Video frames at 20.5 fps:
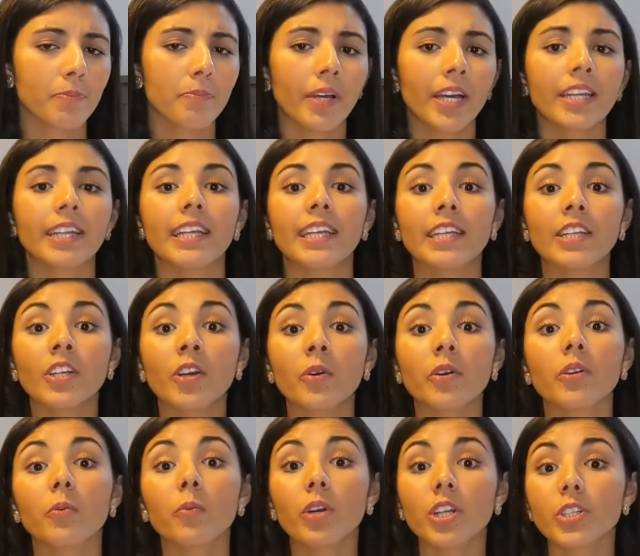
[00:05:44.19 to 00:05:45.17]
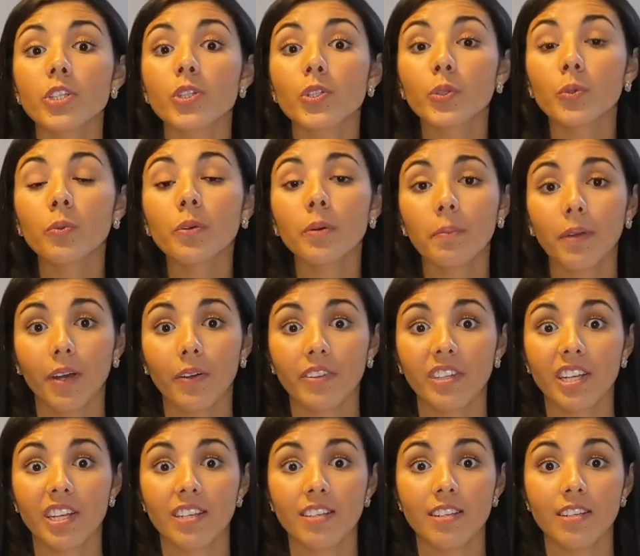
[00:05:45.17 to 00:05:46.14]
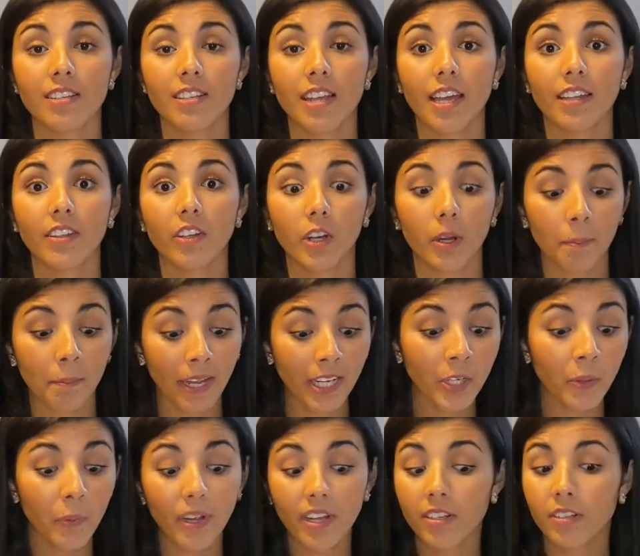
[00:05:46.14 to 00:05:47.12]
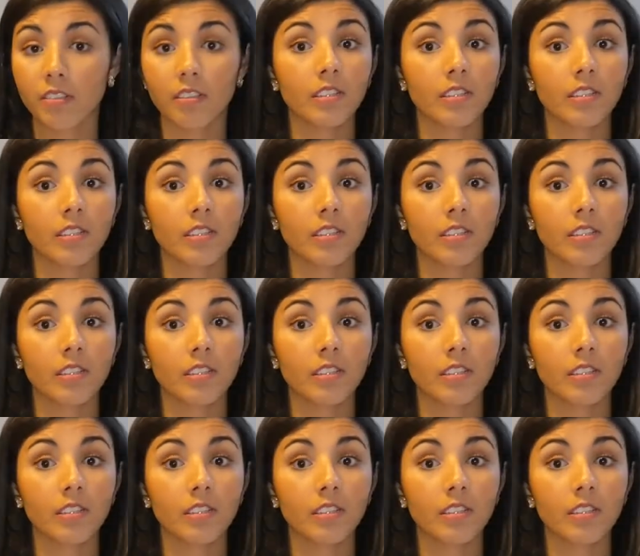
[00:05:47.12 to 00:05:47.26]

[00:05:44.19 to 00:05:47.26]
but you know what's cool about this is that there are many ways